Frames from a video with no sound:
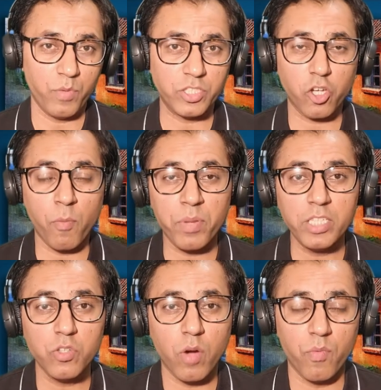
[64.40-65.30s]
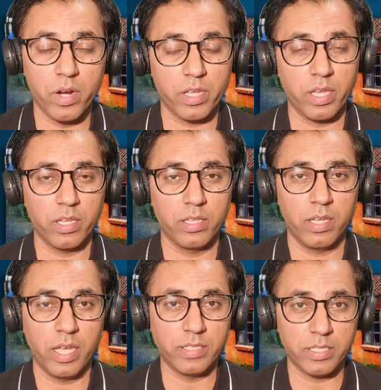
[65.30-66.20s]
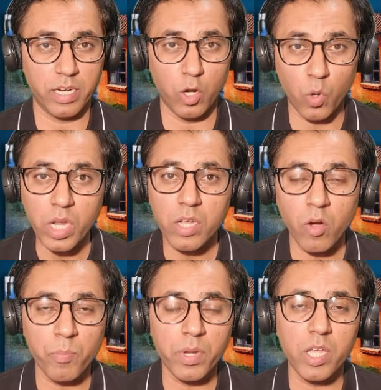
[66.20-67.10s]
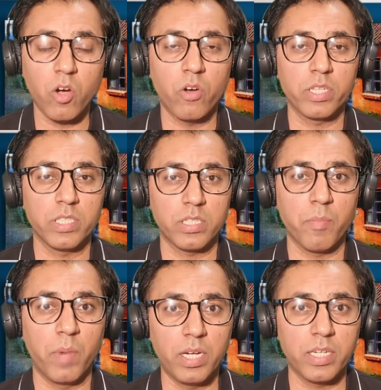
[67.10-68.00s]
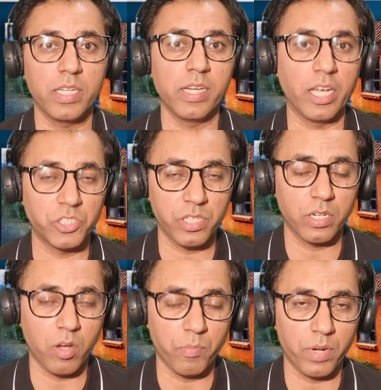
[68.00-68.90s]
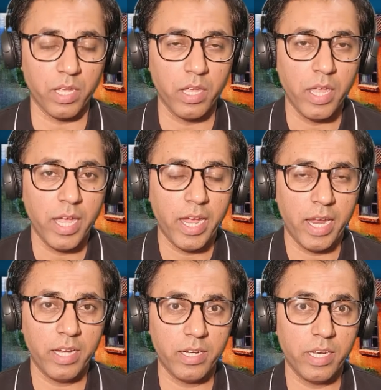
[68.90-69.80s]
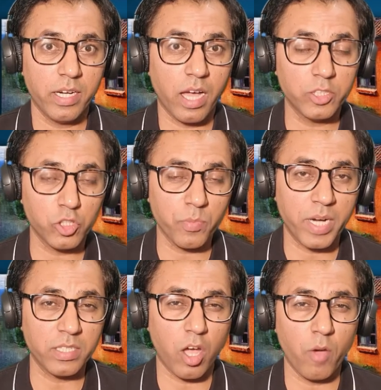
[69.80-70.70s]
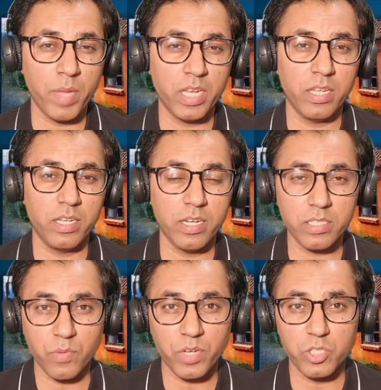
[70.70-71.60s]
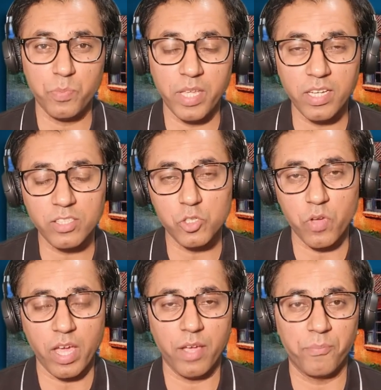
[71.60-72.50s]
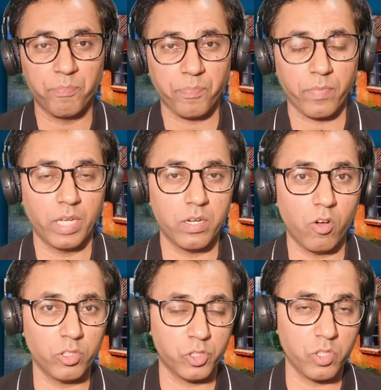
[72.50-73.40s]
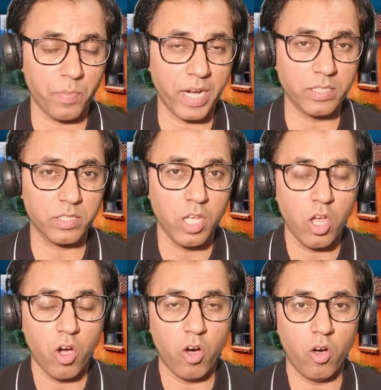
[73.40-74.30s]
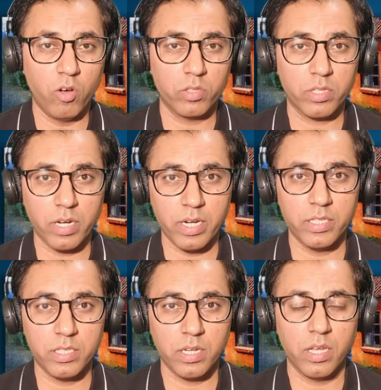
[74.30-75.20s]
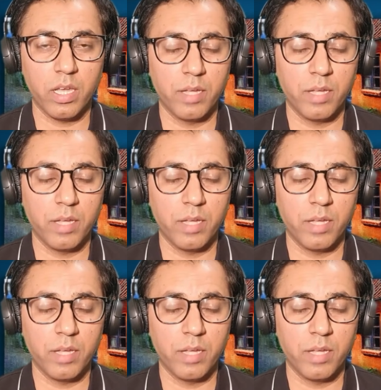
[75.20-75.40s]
which company you are working. Is it a local company or is it a multinational company? And it also depends how many years of experience you have. It also depends on current